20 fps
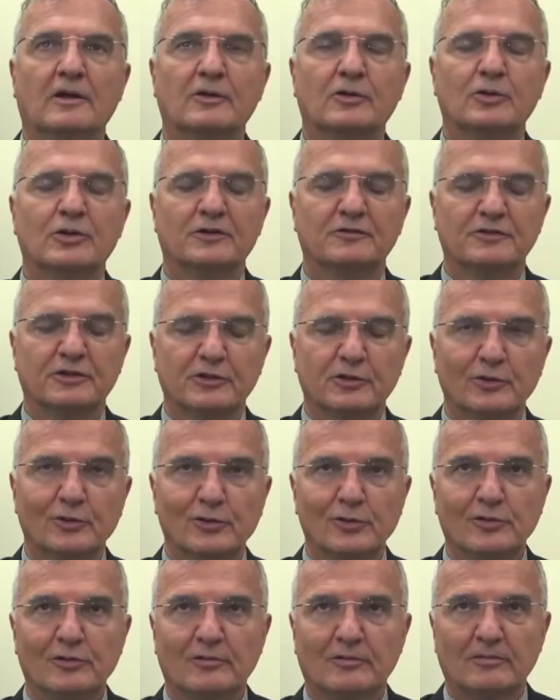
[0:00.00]
Good
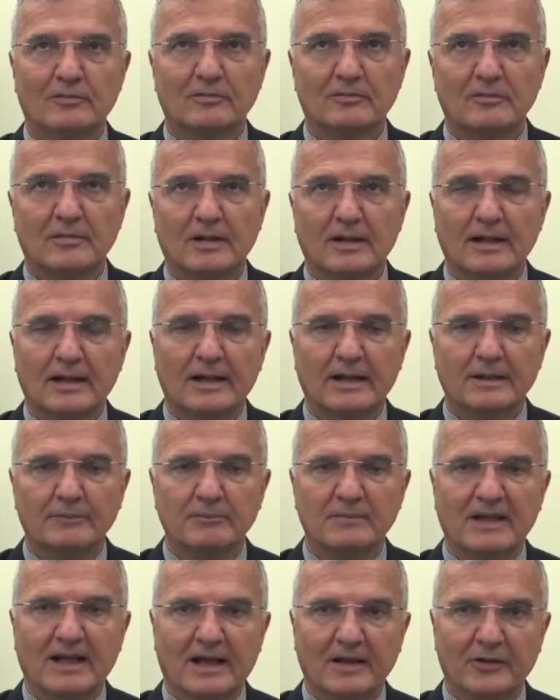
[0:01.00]
afternoon.
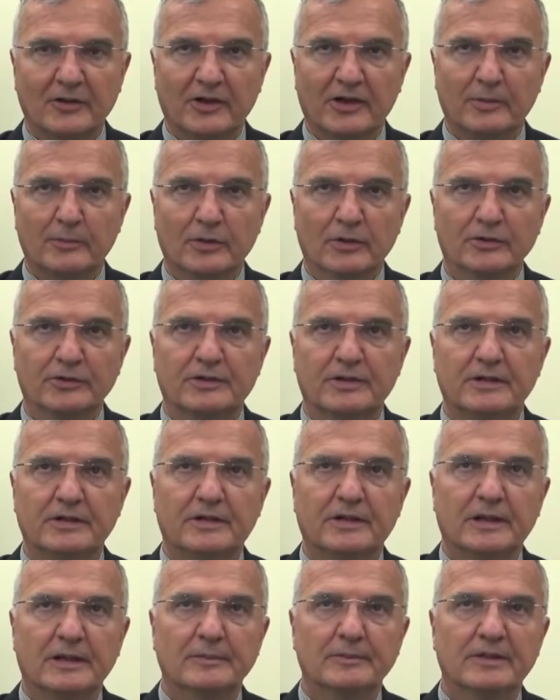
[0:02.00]
I'm Dr
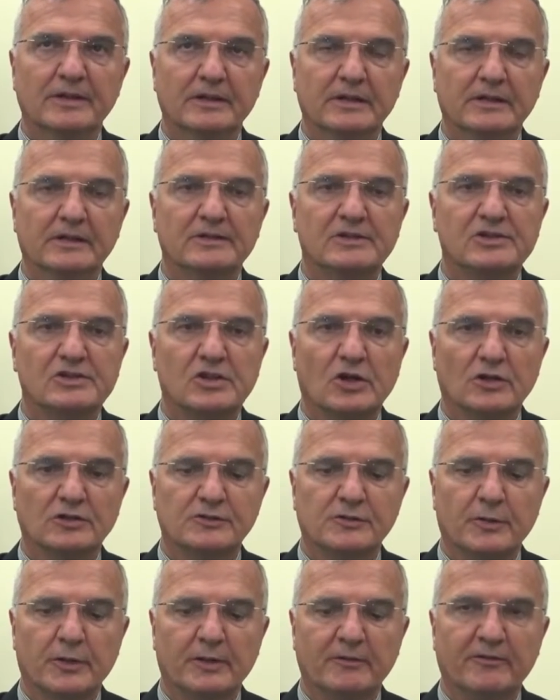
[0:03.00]
Rigamonti. I'm the
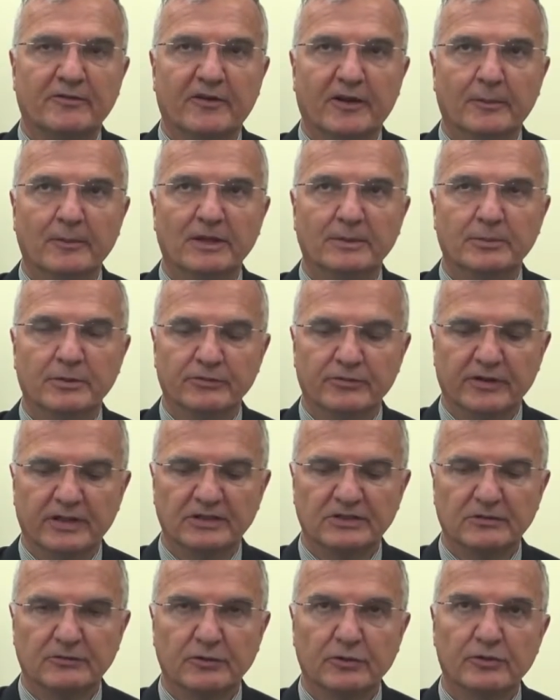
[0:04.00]
Salisbury Family
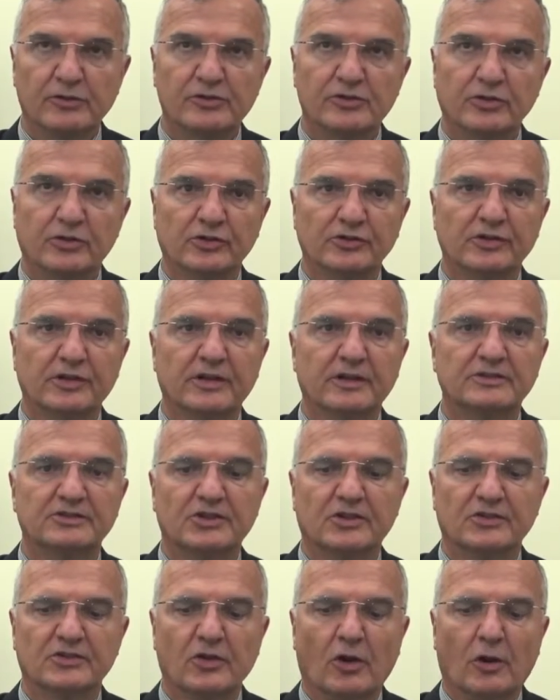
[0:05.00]
Professor of Neurosurgery at
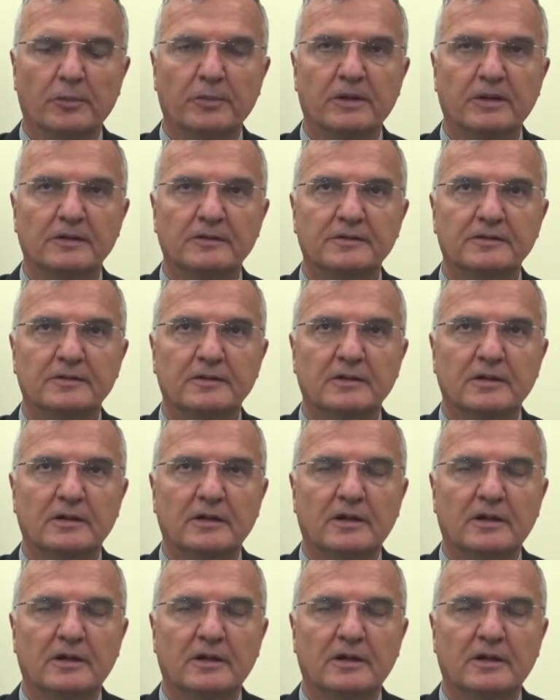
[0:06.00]
Johns Hopkins.